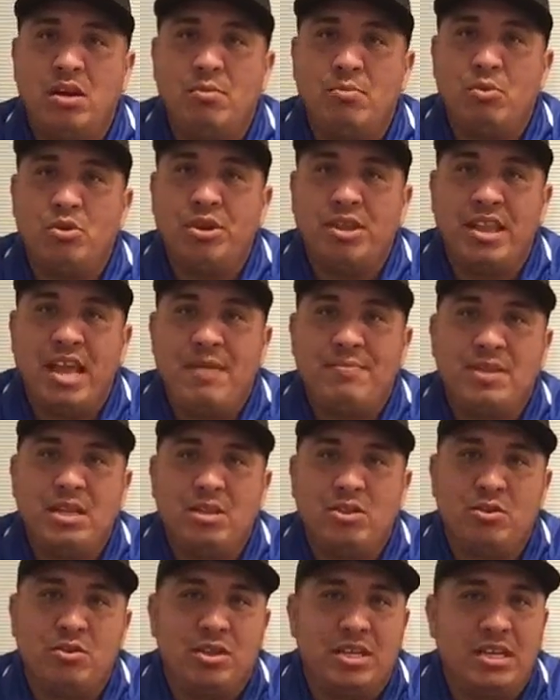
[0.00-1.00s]
more depth
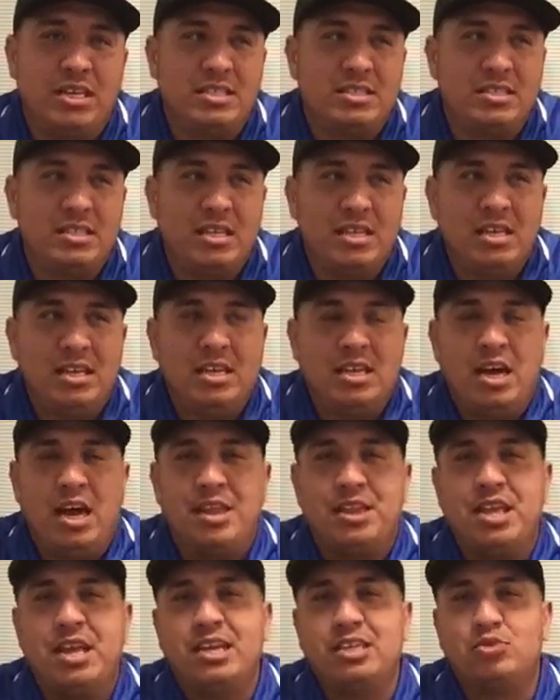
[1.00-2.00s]
into this.
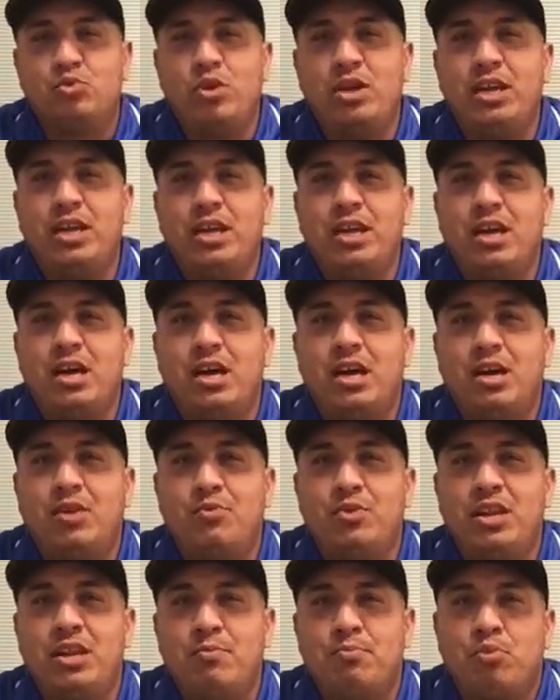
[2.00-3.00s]
I think it's really
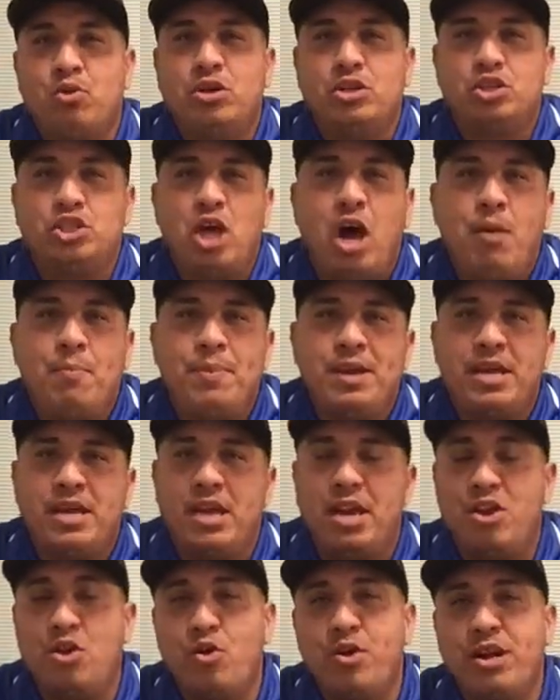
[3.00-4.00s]
important topic,
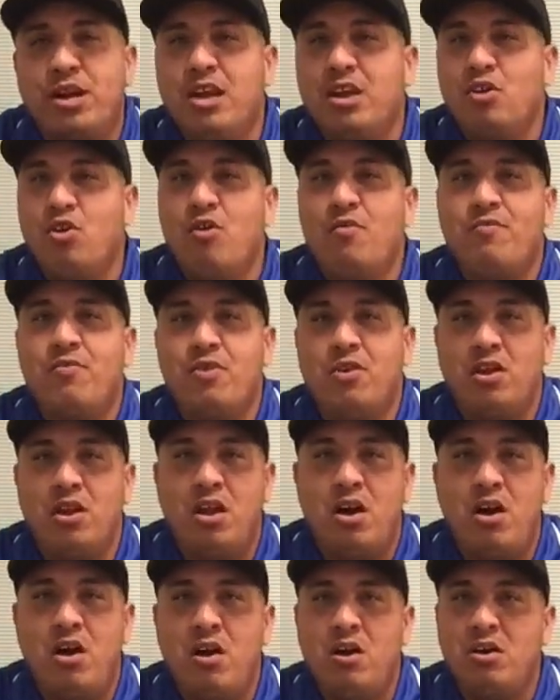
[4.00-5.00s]
and I know it can go for a
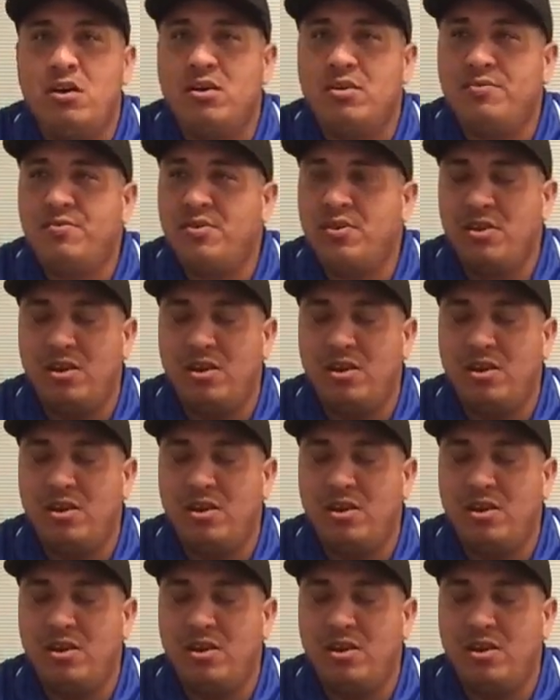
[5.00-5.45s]
long